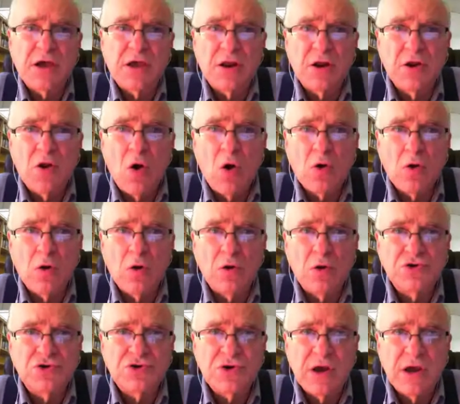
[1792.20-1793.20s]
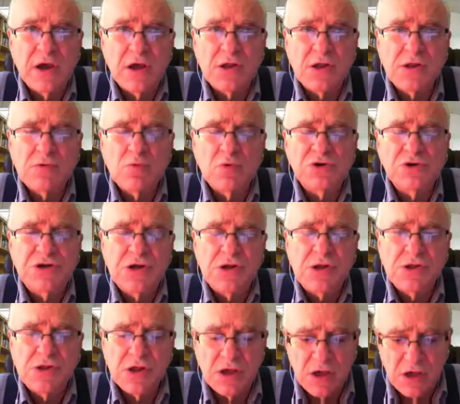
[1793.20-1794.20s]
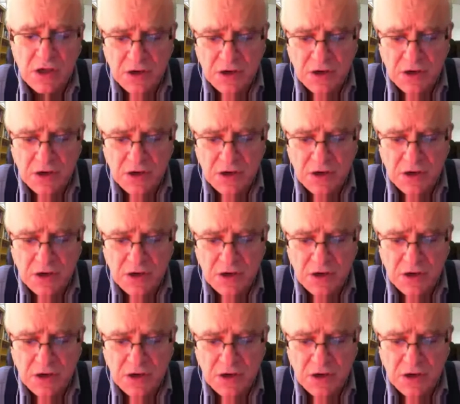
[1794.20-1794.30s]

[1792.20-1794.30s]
inaugural address, which he said,